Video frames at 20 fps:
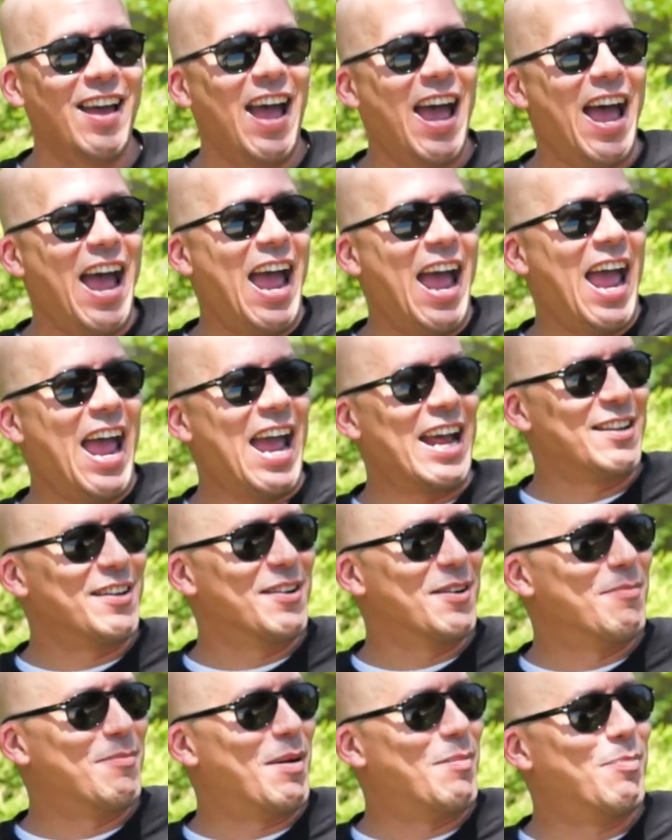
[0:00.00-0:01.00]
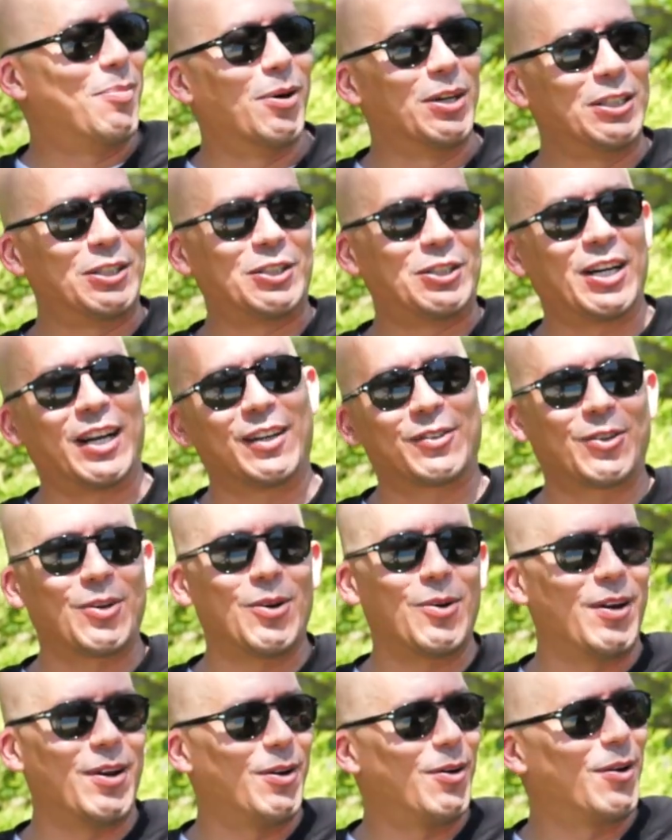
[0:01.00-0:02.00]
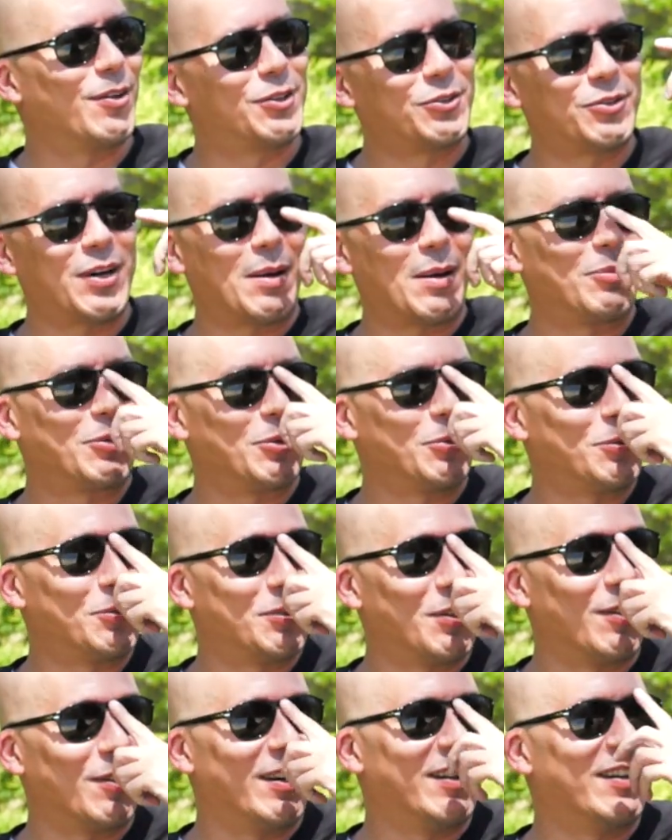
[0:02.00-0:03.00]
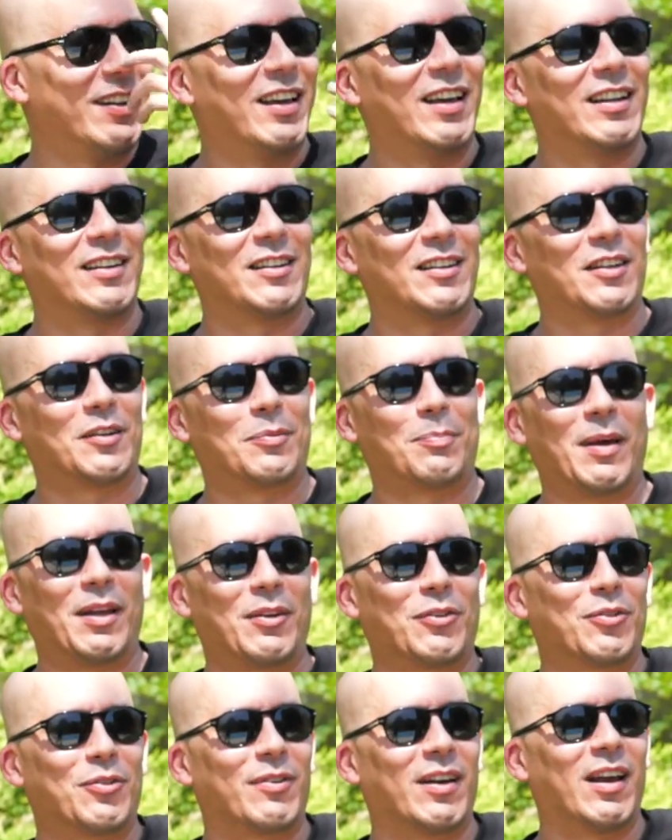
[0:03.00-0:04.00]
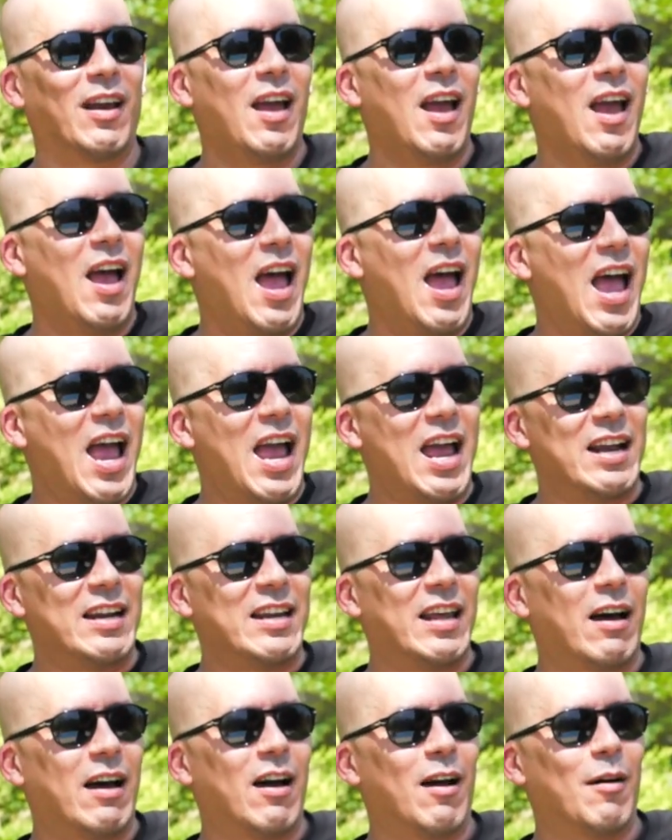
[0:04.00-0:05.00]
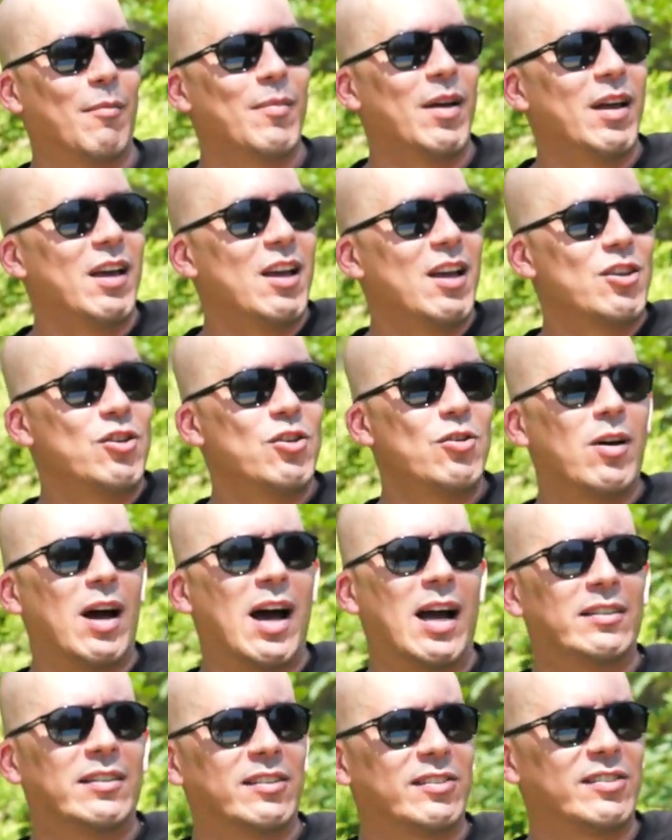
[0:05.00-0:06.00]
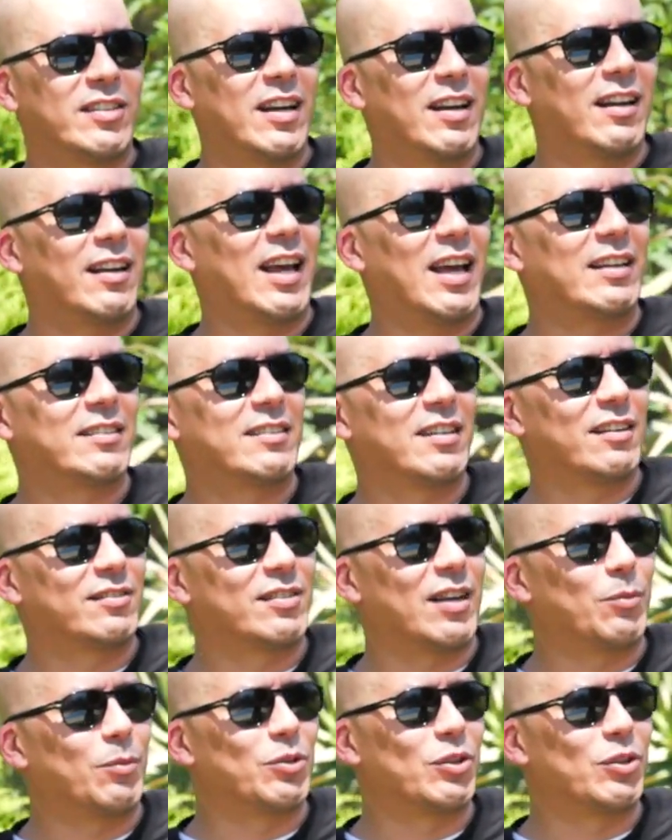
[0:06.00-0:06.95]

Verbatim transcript: Mm-hmm. And you know, my boys Chesco and all the trap dudes are in the in the dispensary. Trap dudes. And uh, um, you know, I just said it like this.